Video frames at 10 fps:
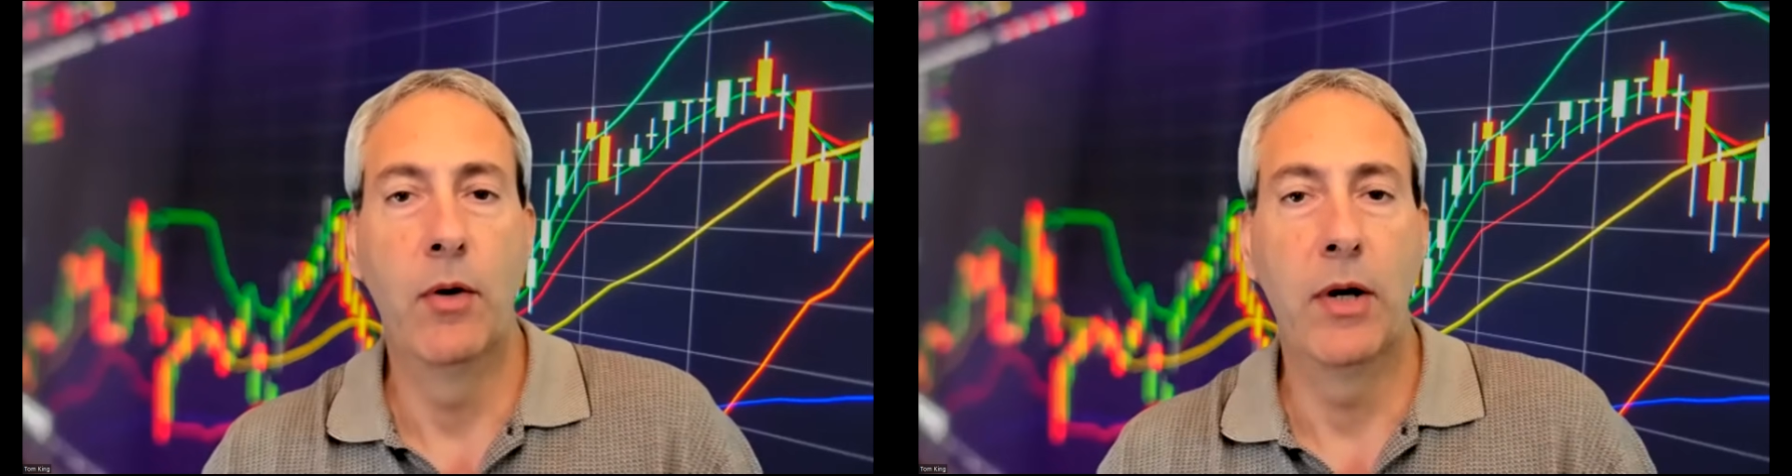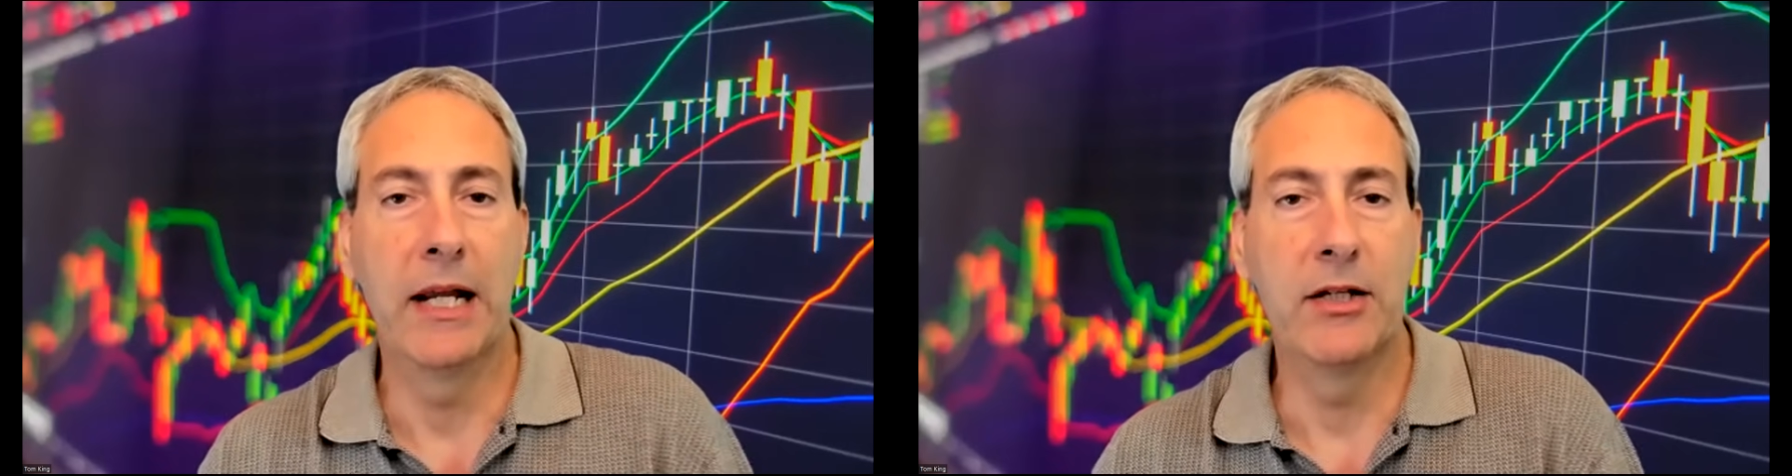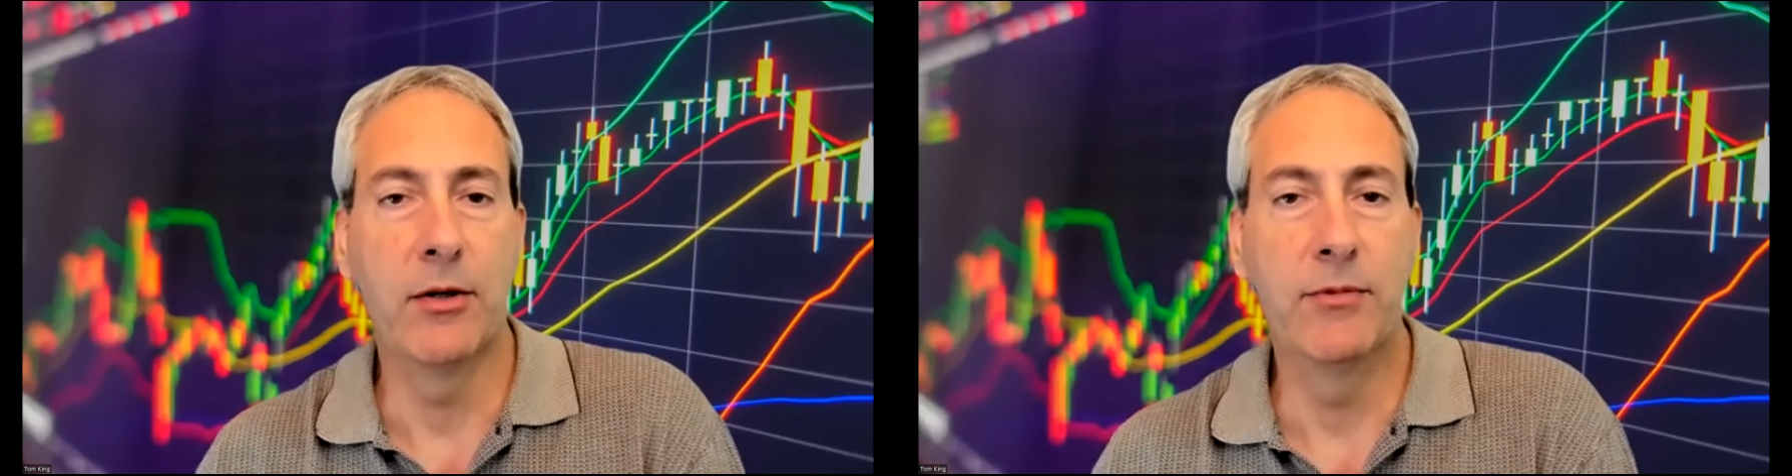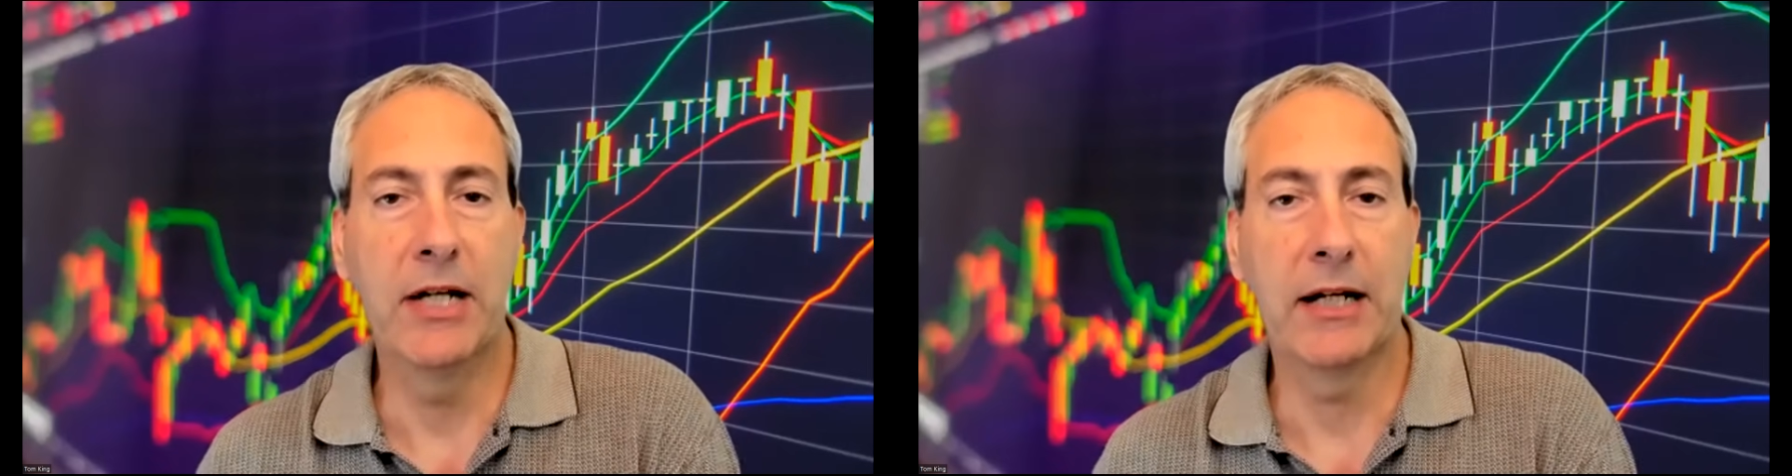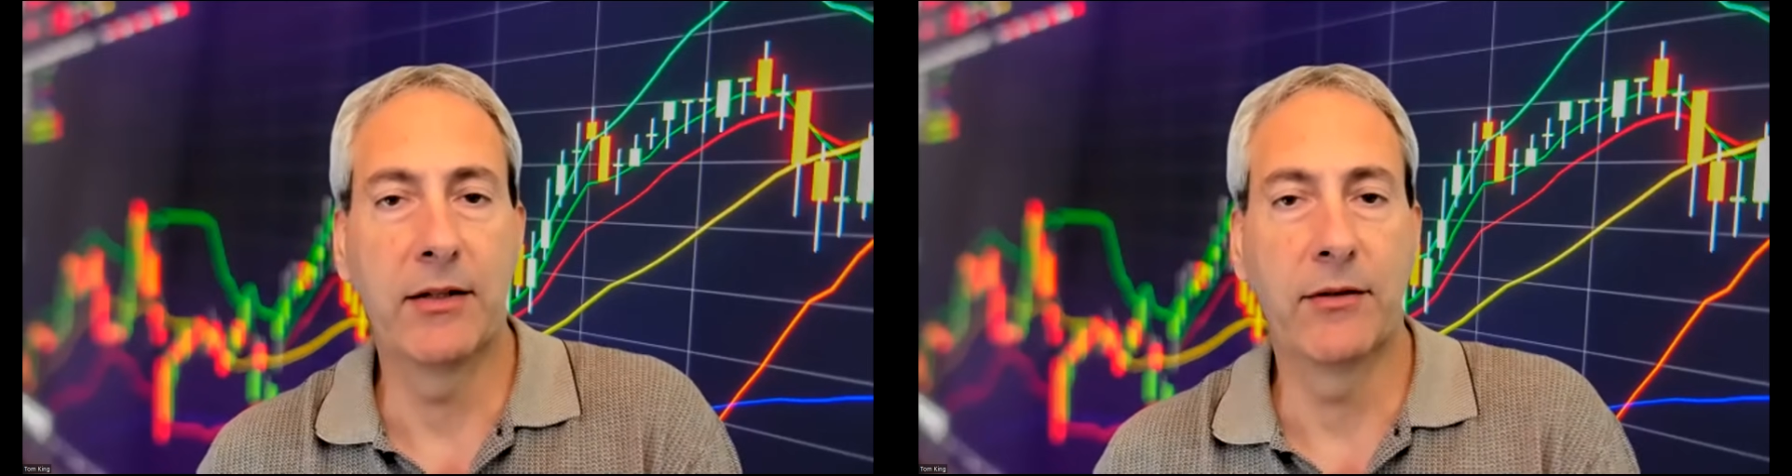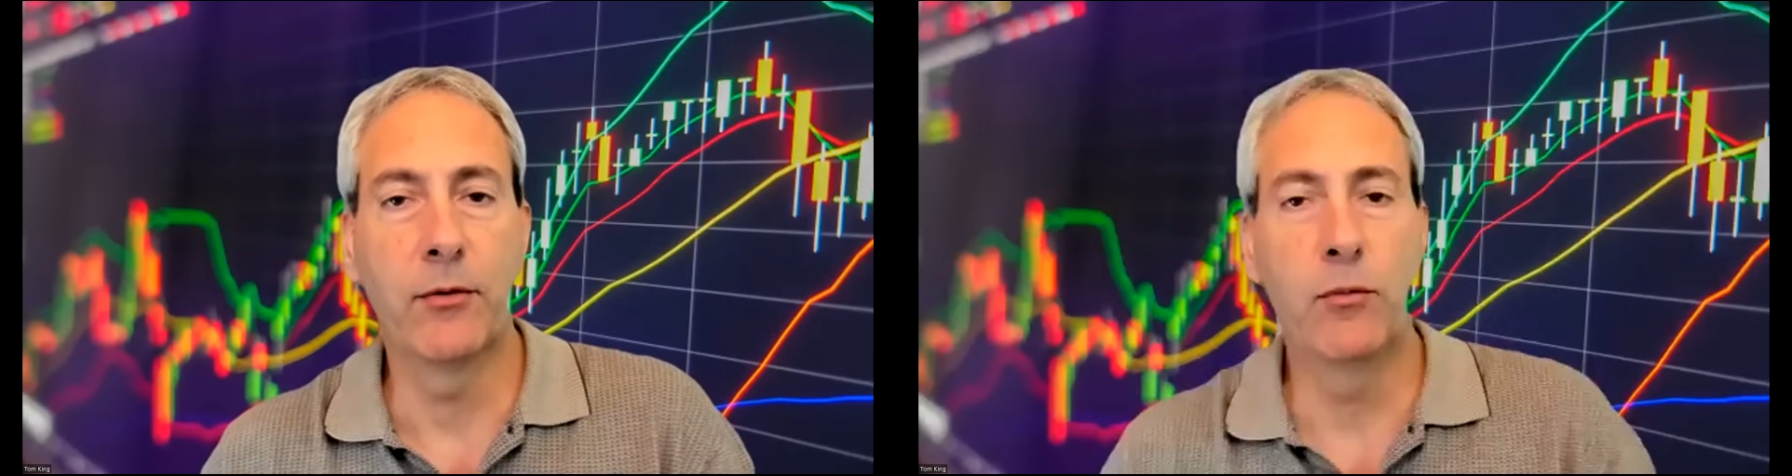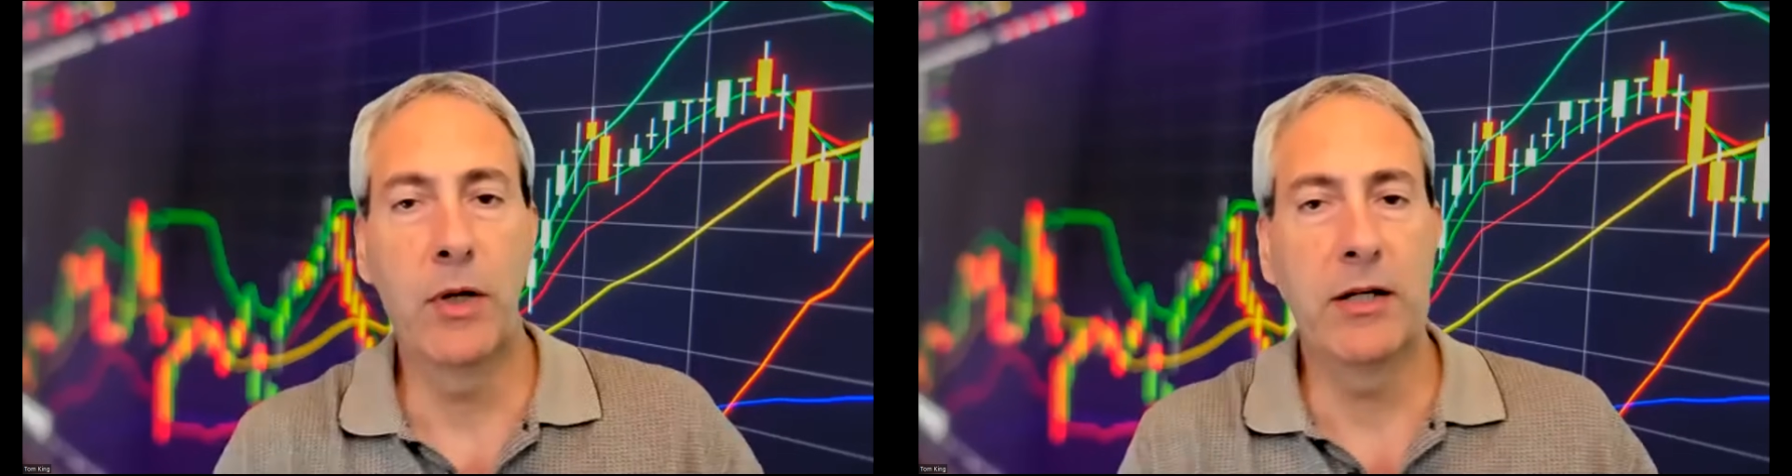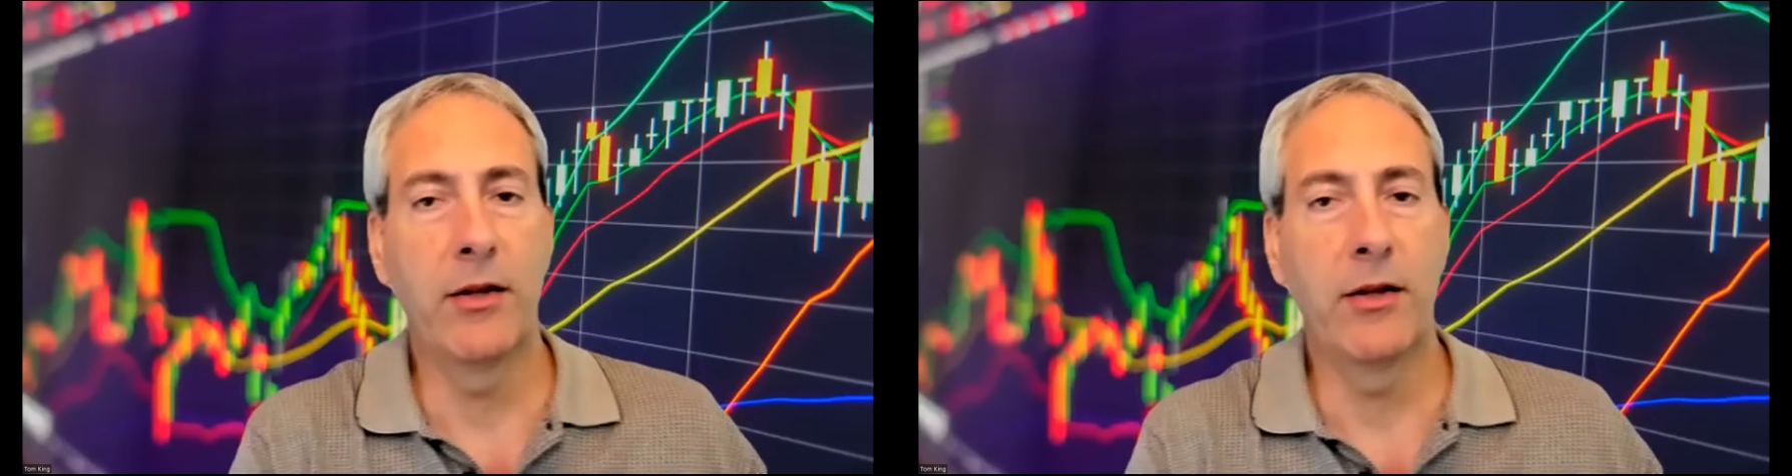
and your objectives. So what